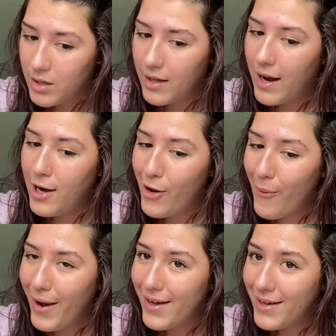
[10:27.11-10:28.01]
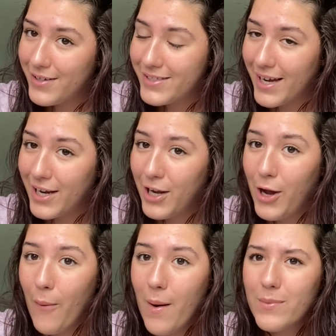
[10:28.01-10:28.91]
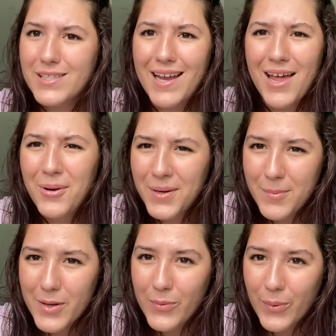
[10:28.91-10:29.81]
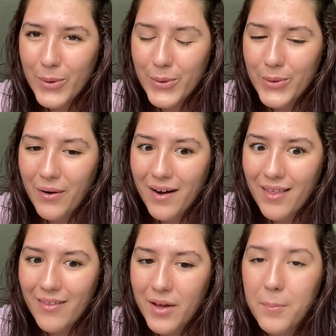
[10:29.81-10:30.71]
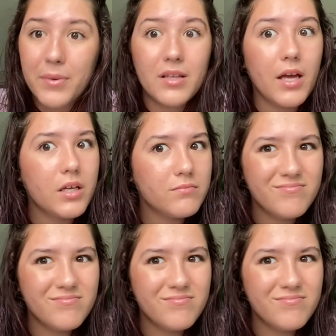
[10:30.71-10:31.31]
Like, I know a second ago I was like, I don't want to be rude or anything, but like,